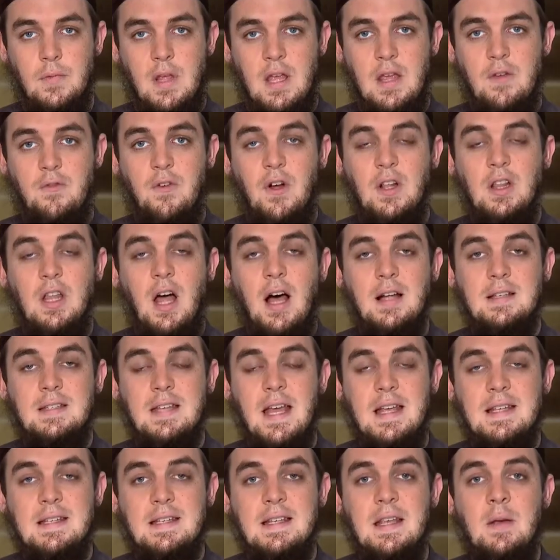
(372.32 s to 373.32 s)
If Allah
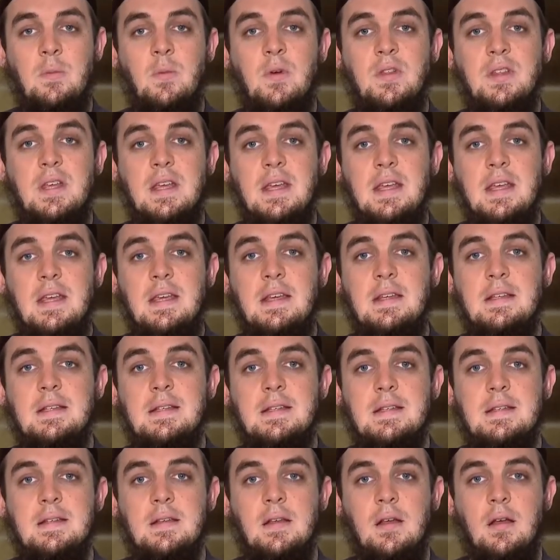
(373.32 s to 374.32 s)
tests him with
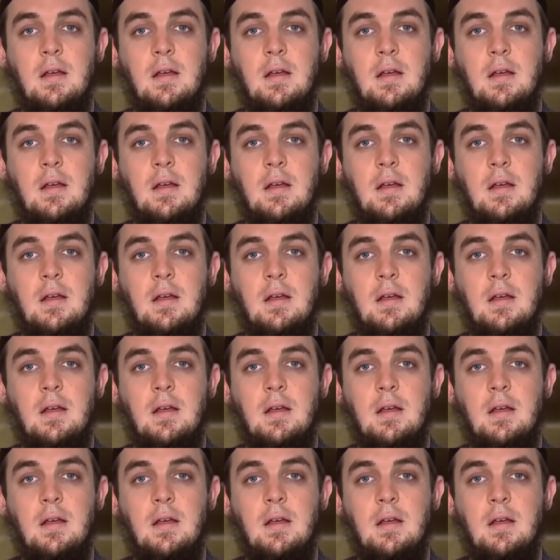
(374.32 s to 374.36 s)
ease,